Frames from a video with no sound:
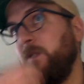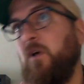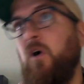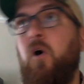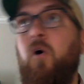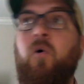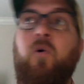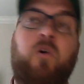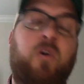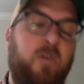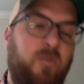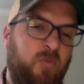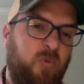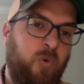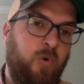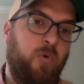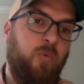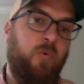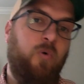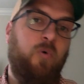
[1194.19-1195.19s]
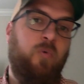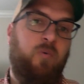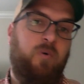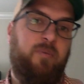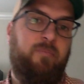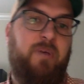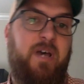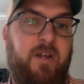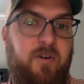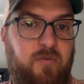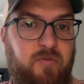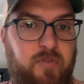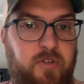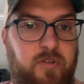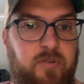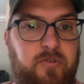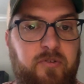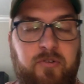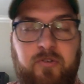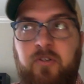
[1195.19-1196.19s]
the horror of World War I
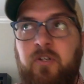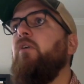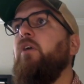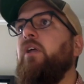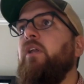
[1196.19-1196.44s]
battlefields.